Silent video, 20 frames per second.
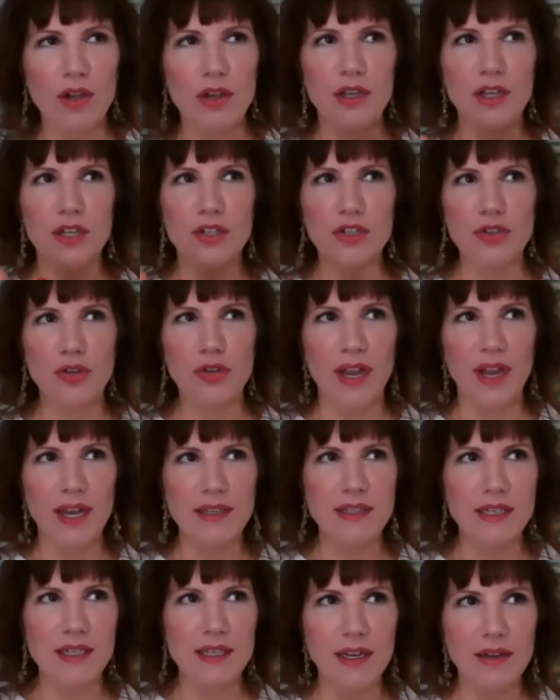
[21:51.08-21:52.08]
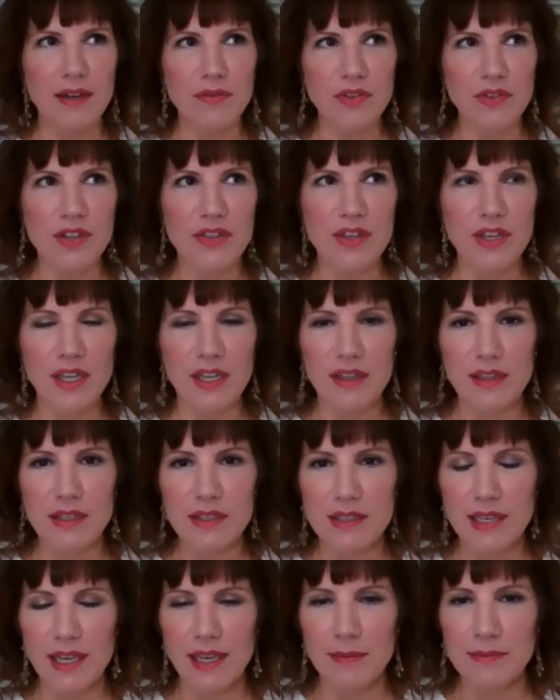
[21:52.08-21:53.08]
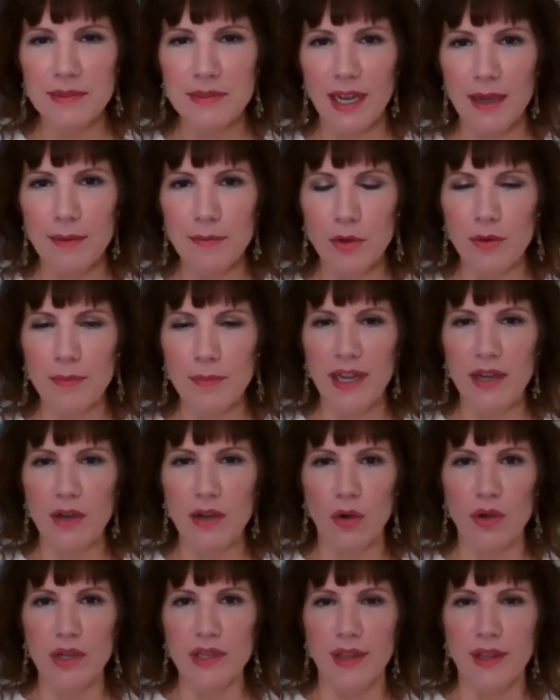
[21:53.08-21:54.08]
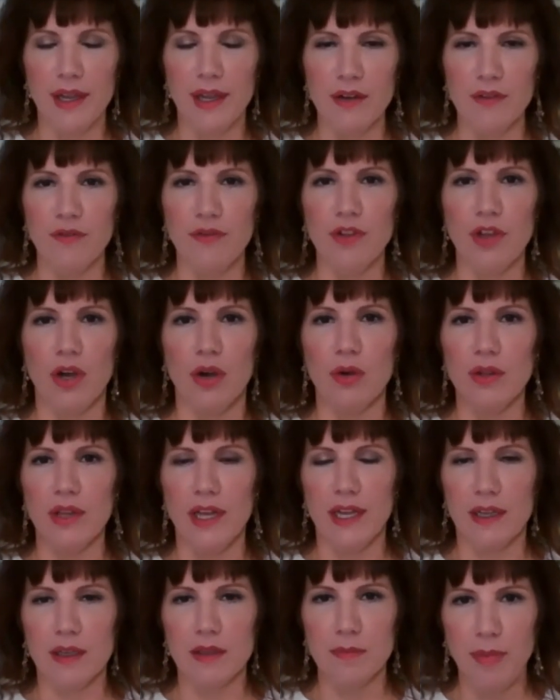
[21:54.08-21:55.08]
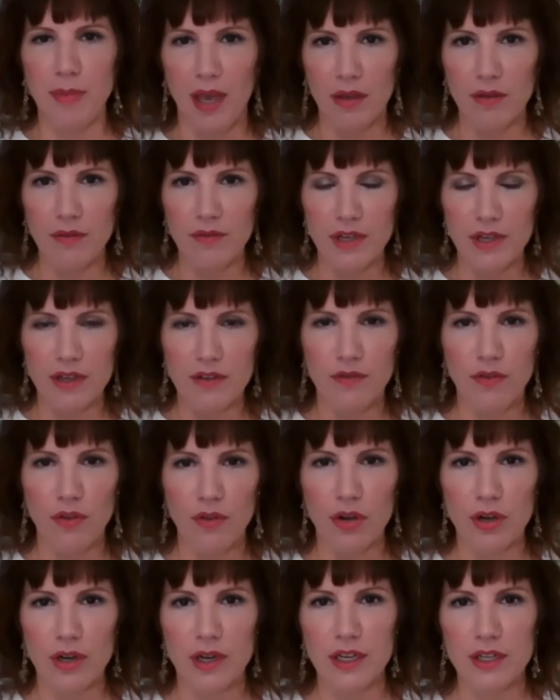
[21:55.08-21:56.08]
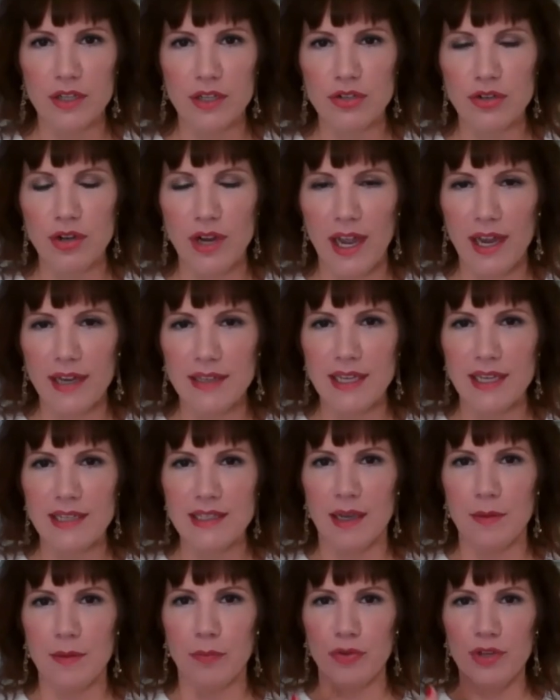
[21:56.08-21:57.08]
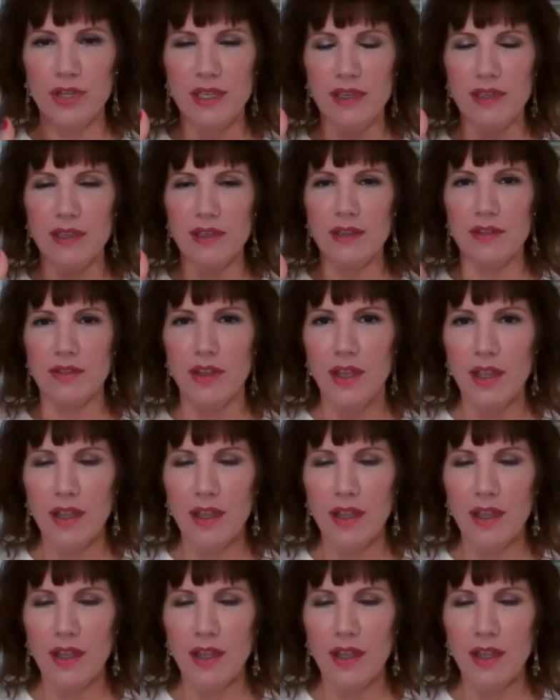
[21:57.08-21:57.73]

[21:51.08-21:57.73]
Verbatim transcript: contracting everything at the same time, or am I going like a flow, like pelvic floor contract as I breathe?